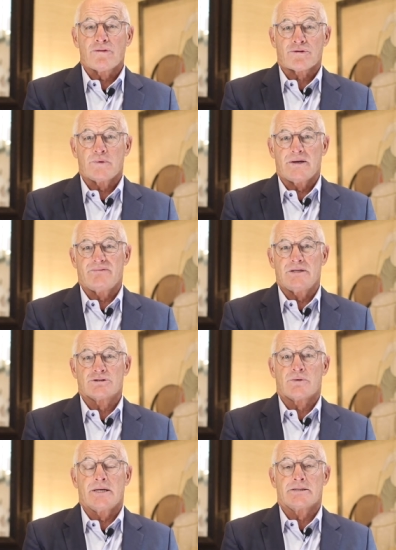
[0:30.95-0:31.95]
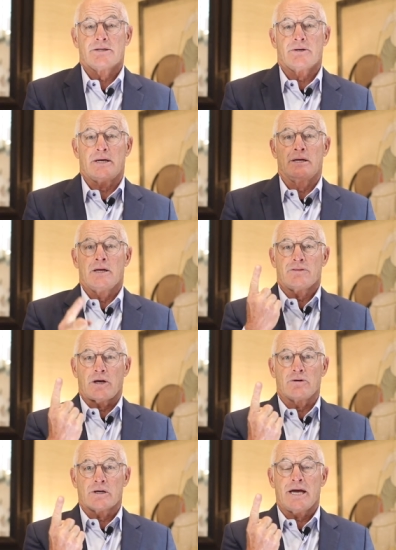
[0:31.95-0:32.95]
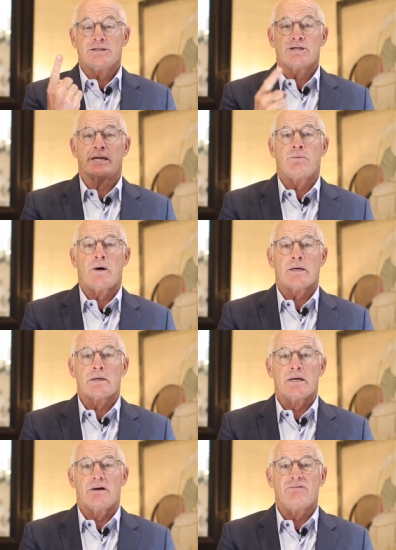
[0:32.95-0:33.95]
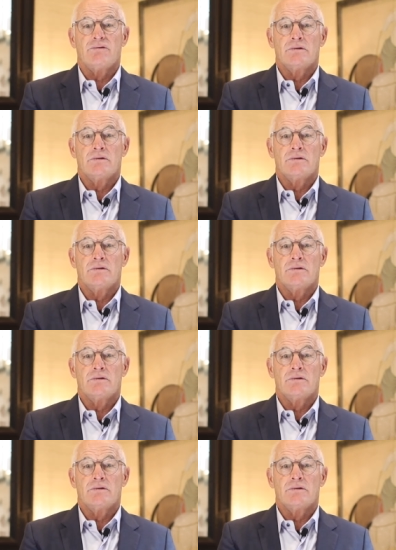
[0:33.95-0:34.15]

three of these criteria: the location they want to live,